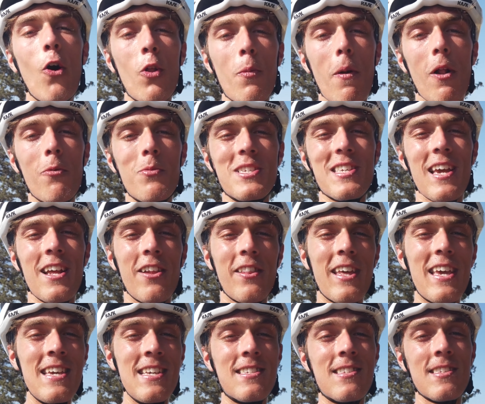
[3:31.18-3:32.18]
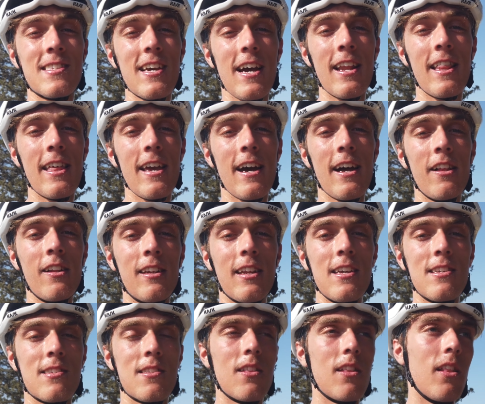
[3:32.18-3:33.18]
Only problem we're saying on the eastern side of the
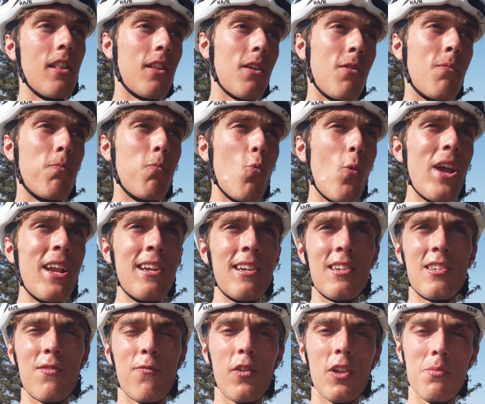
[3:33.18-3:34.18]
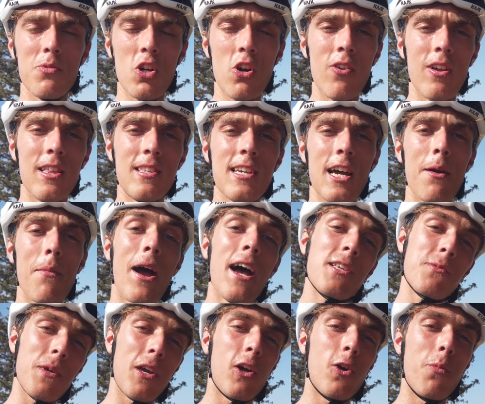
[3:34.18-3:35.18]
island is the wind for the majority of the time
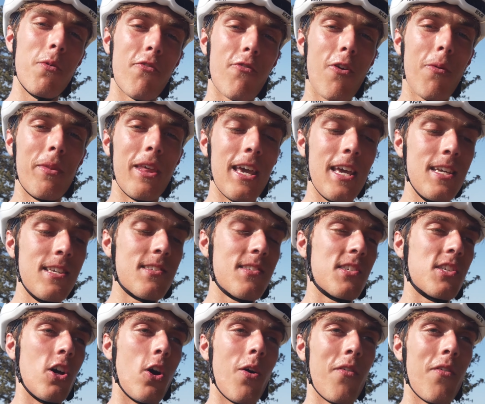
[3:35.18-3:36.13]
has been coming from the east,